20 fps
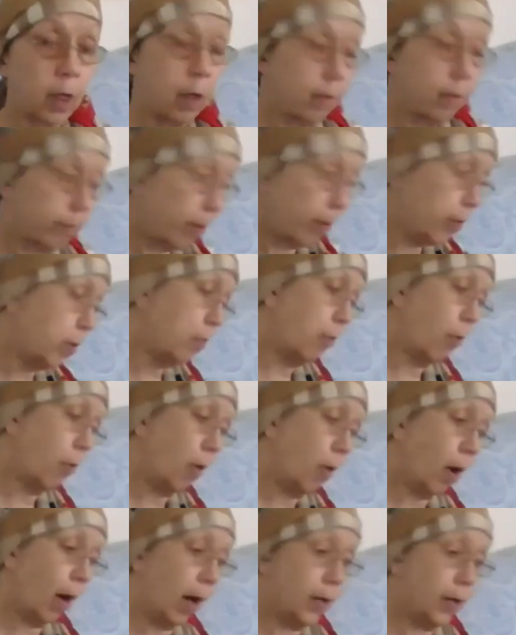
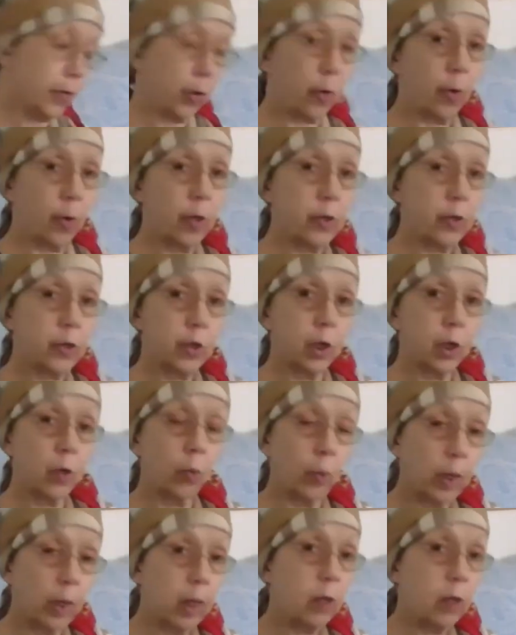Furthermore, as a Christian,
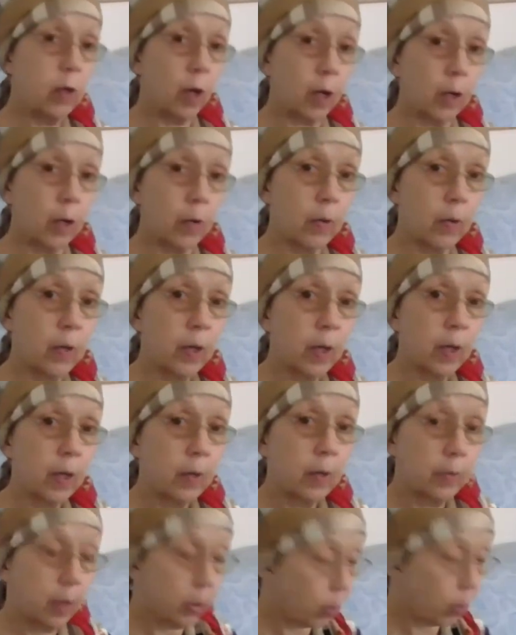we know
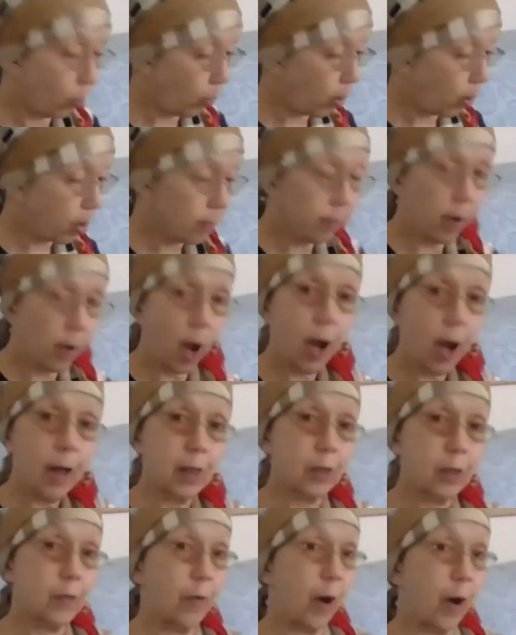that the Word of God
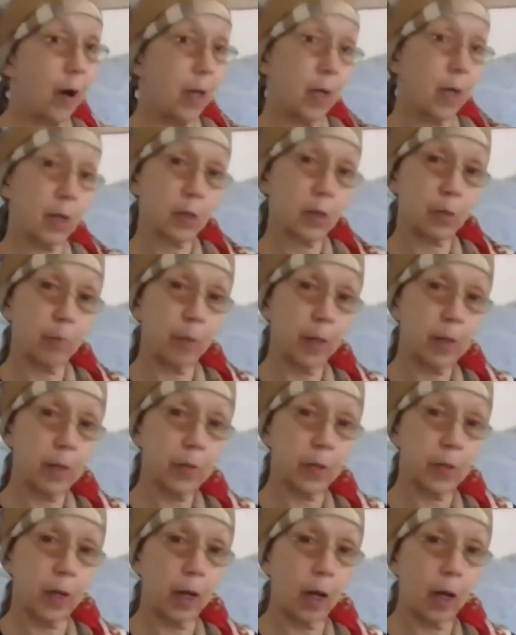is very
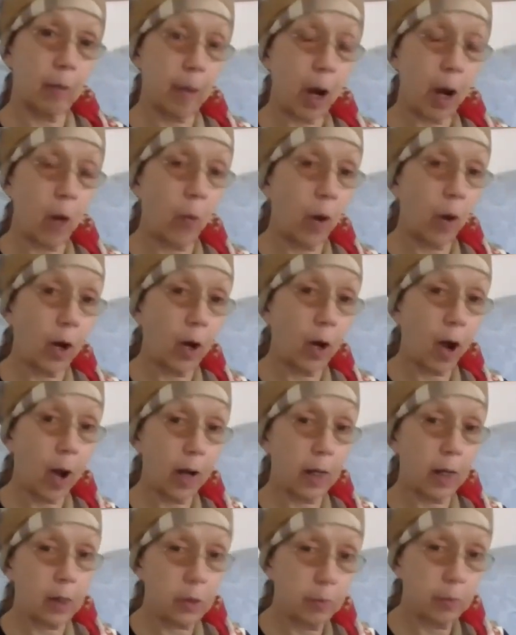explicit about what
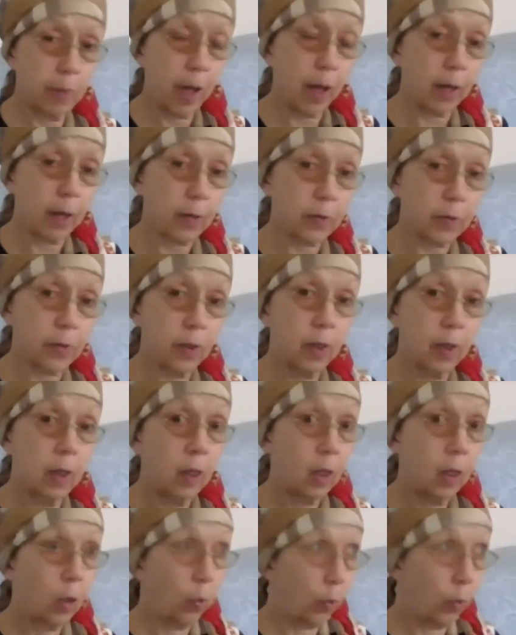God expects.
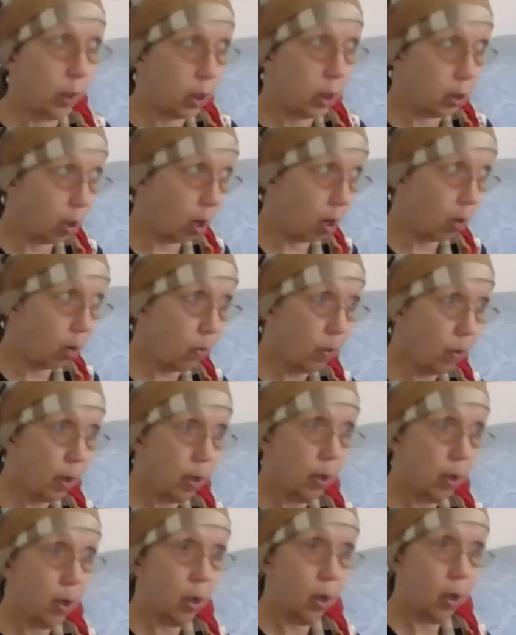We know
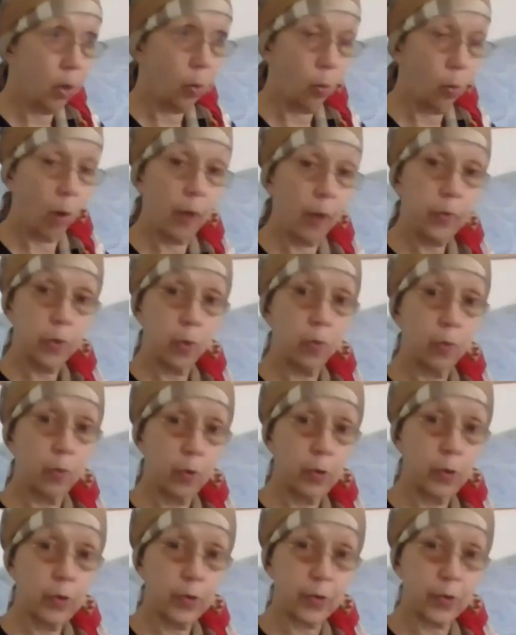what the
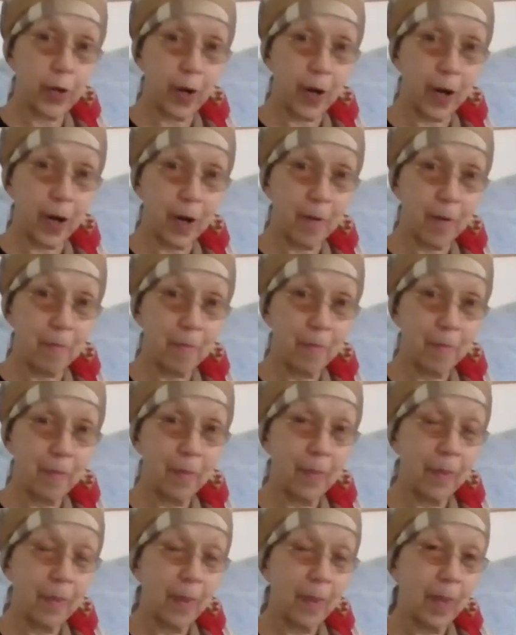rules are,
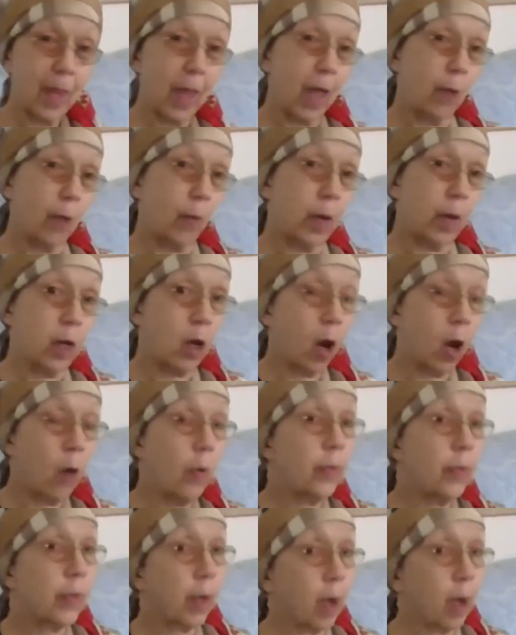and we know
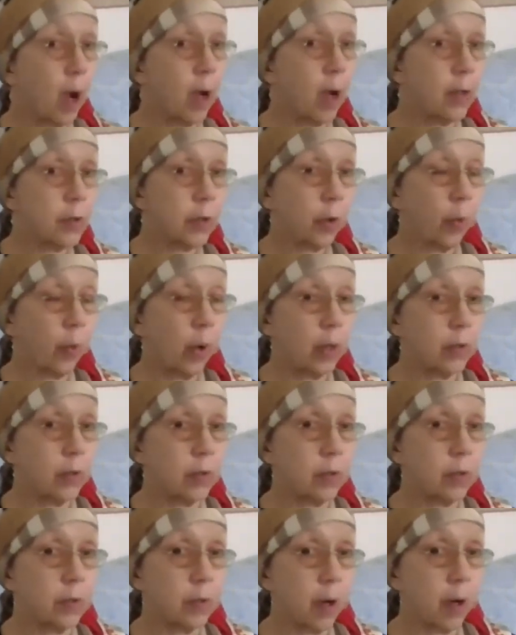what the
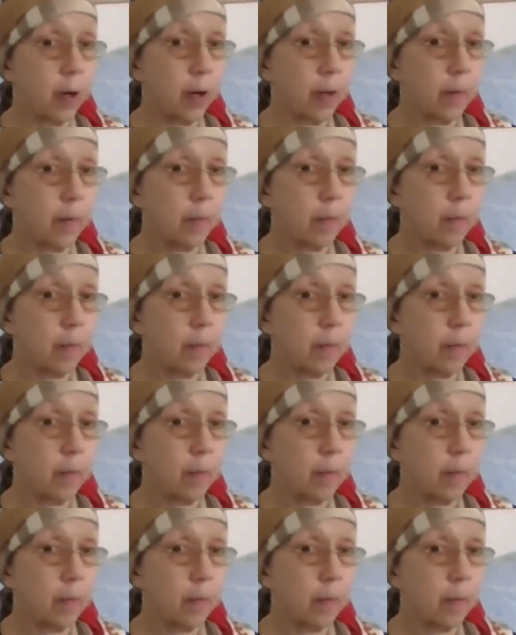consequences are.